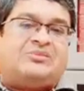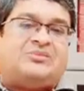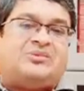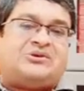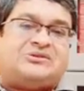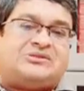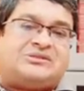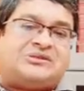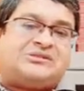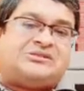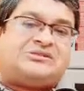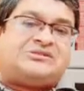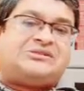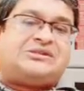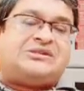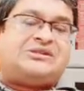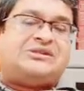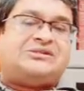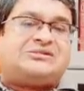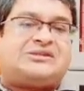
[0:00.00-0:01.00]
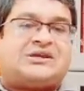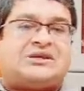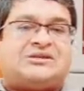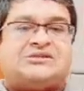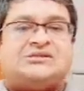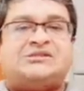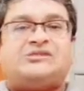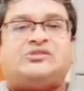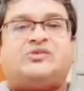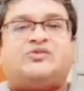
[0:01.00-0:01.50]
persists in
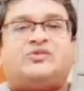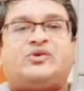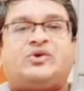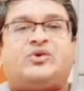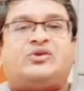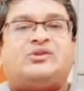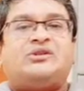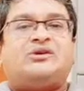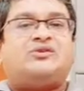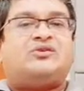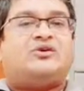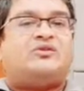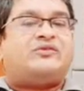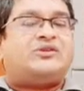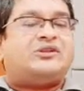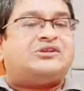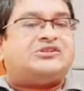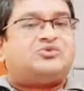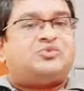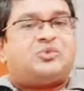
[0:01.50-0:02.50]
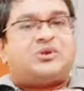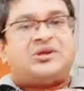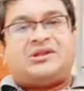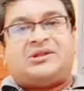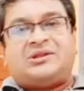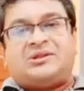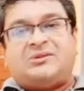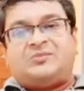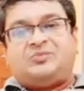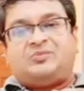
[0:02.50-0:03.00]
discussions of the Gothic novel as
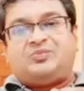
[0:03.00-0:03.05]
well,